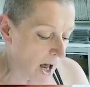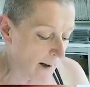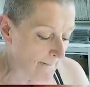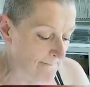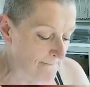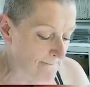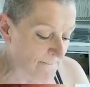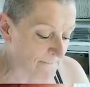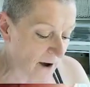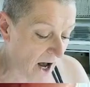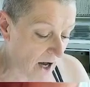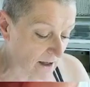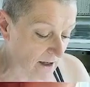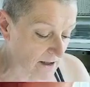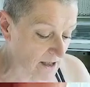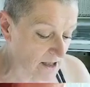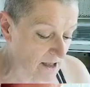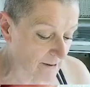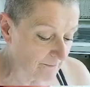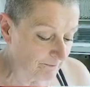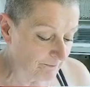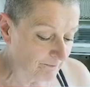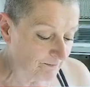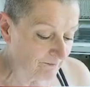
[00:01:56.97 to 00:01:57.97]
but
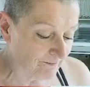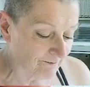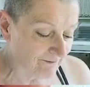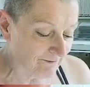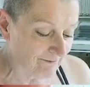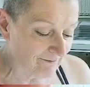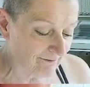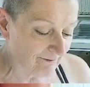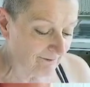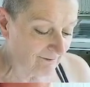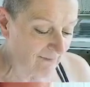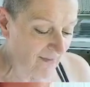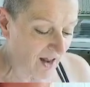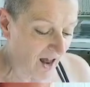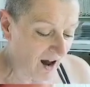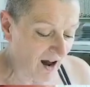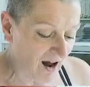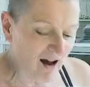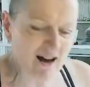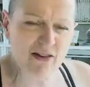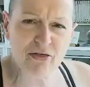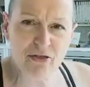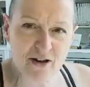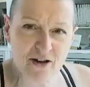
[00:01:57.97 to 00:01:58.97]

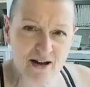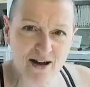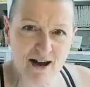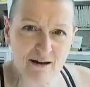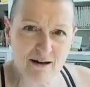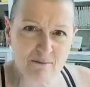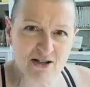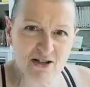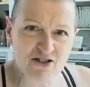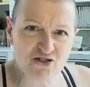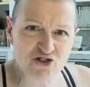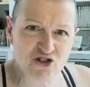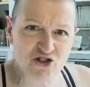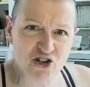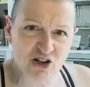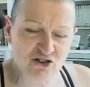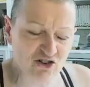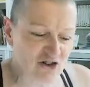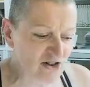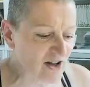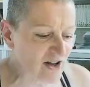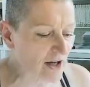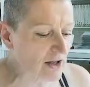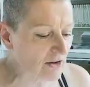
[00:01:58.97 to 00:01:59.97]
I think I
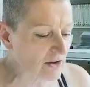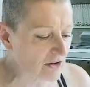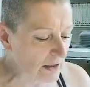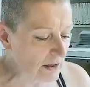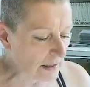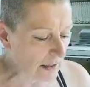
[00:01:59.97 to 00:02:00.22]
misjudged it.